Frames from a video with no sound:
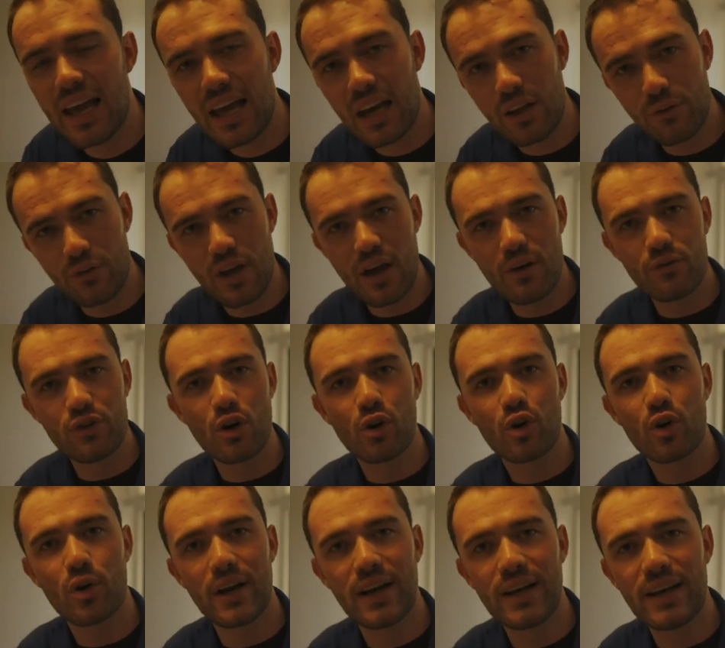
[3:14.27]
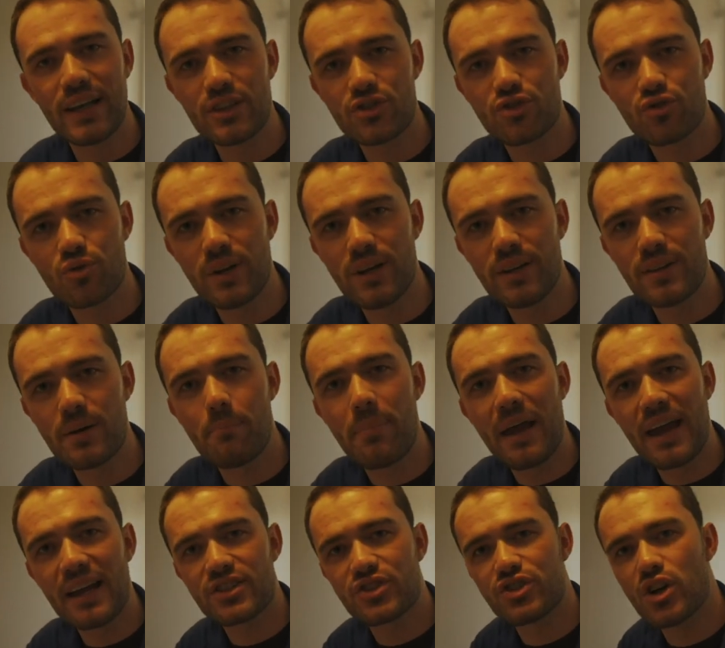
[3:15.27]
And if you have no credit history, the
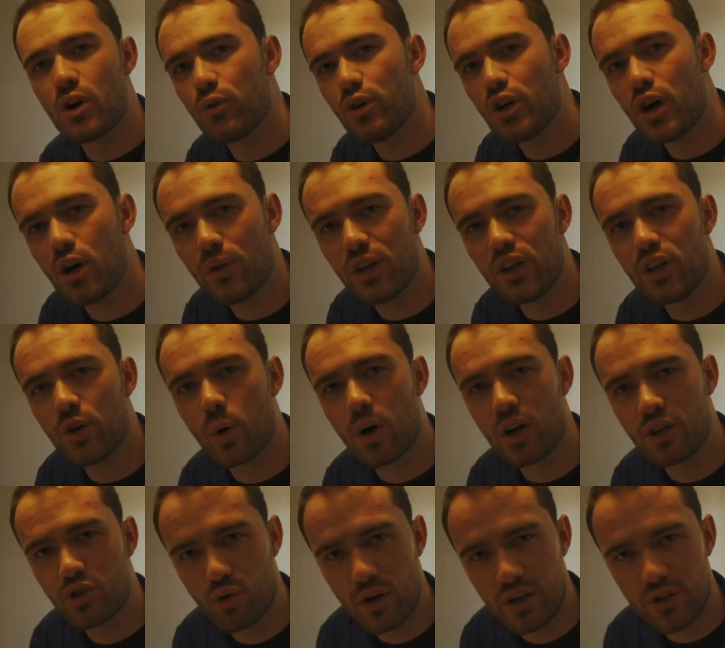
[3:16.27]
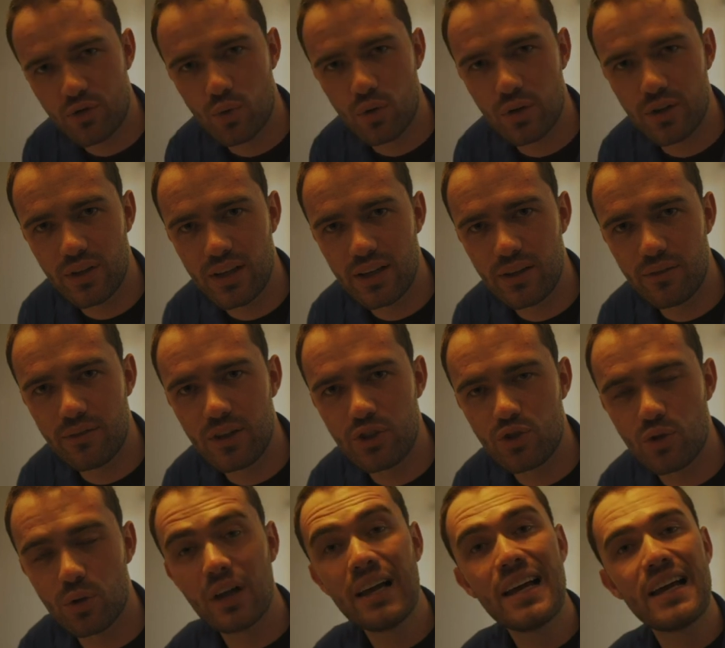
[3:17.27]
banks don't know that you are a trustworthy
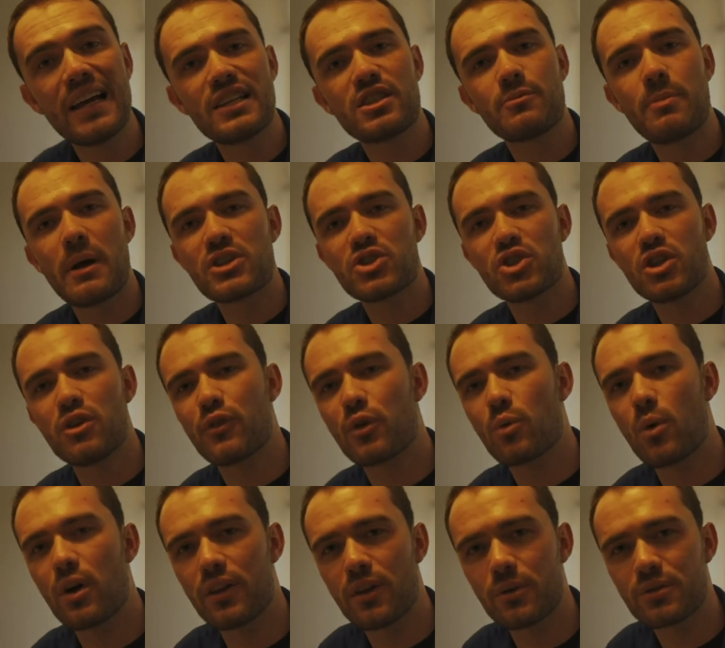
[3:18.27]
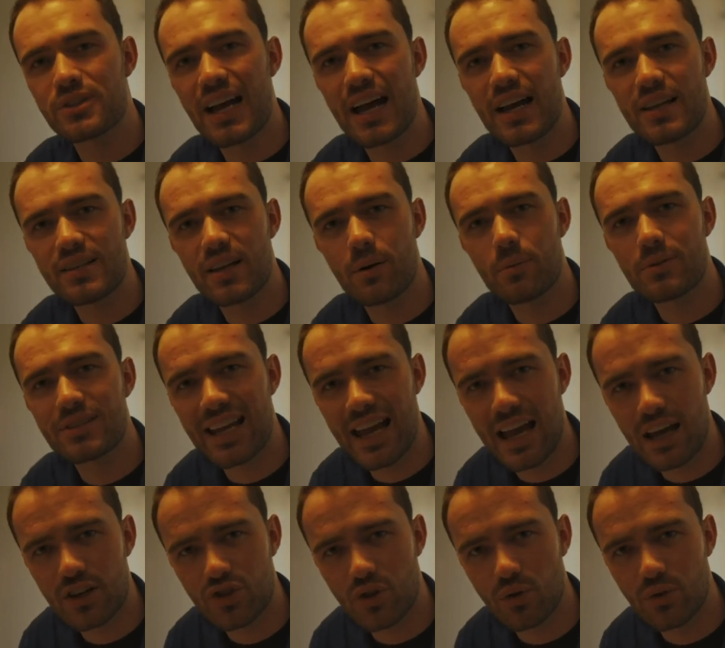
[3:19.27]
individual, especially if you're one of those guys that was
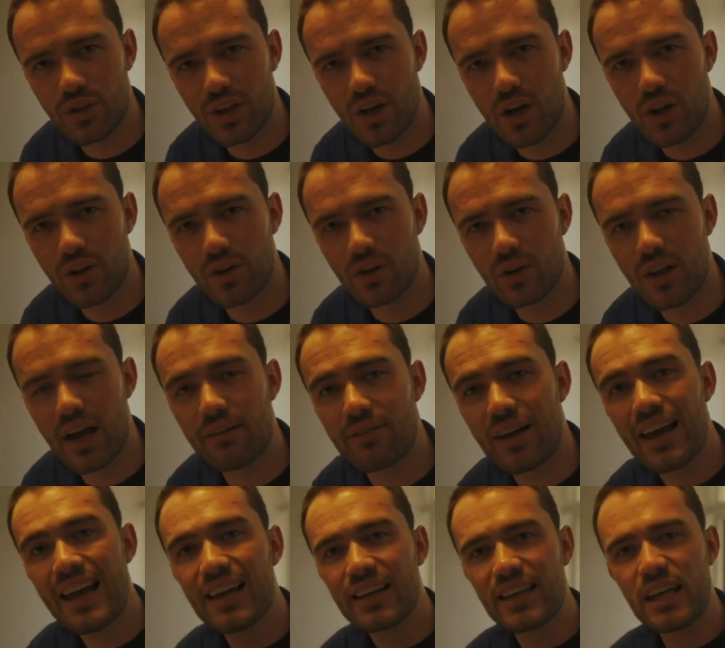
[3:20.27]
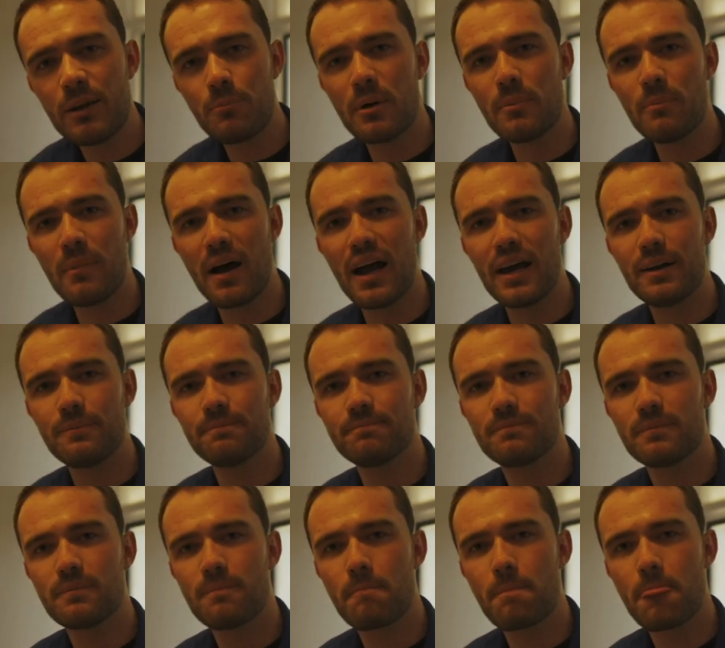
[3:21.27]
cash only all your life. Keep in mind,
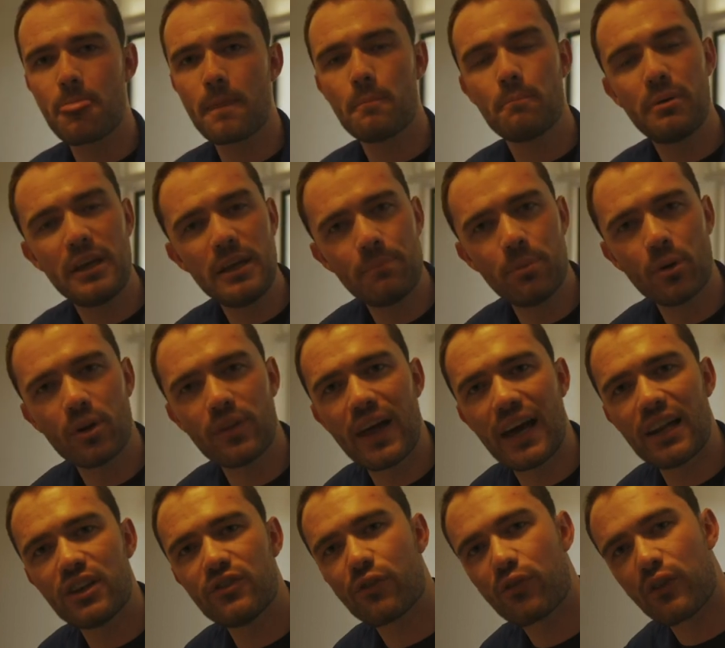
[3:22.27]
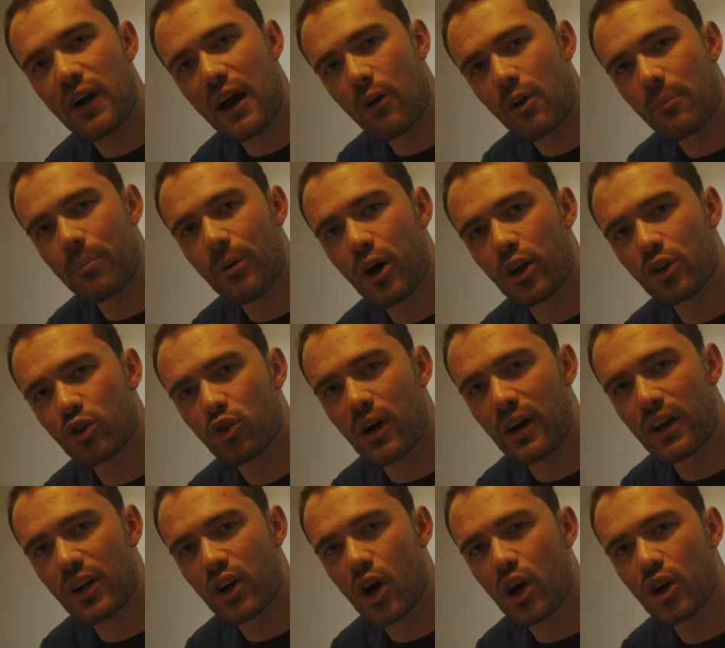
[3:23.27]
people that frown upon
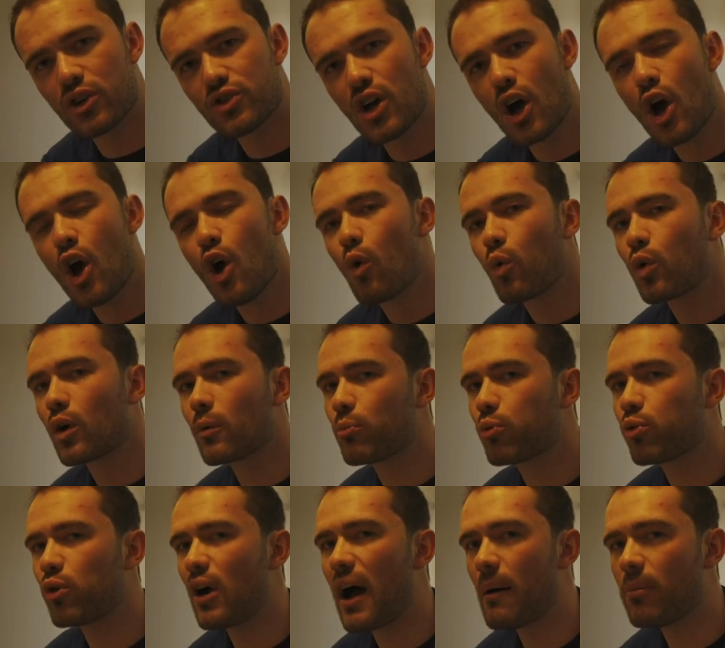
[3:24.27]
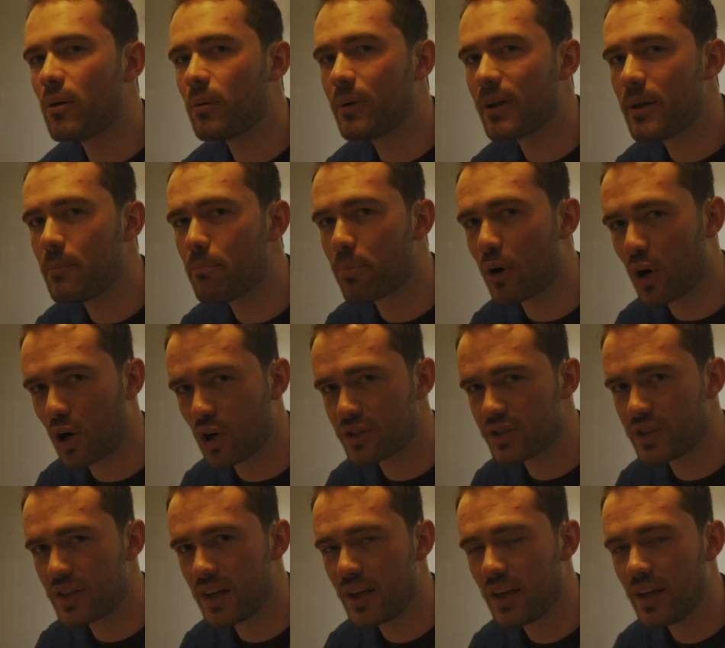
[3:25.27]
credit cards were probably
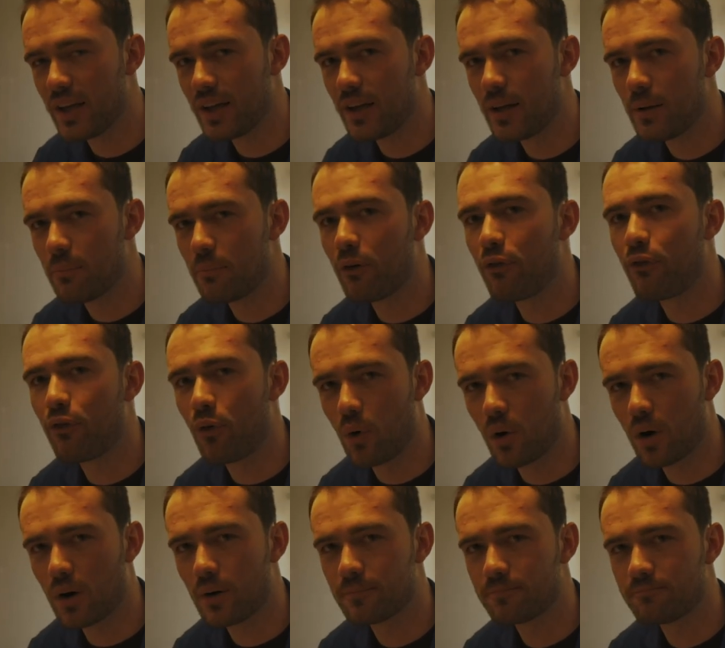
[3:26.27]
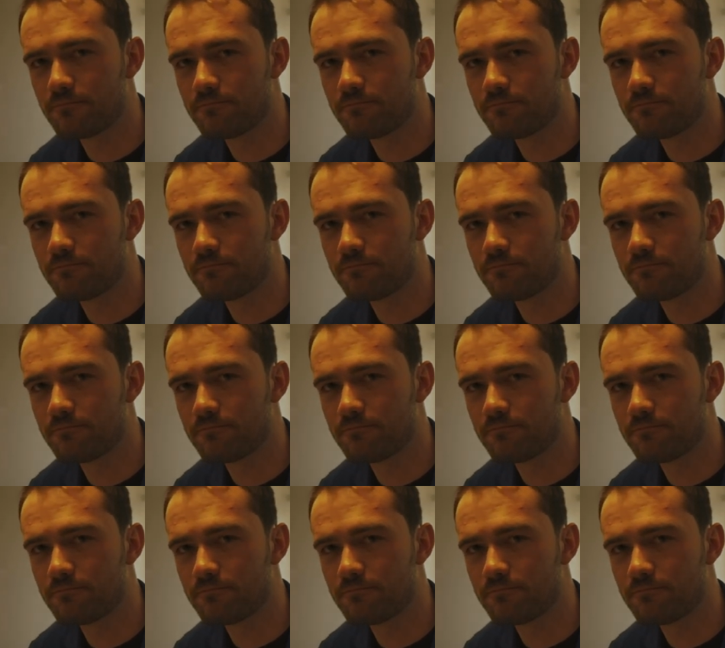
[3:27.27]
burnt before.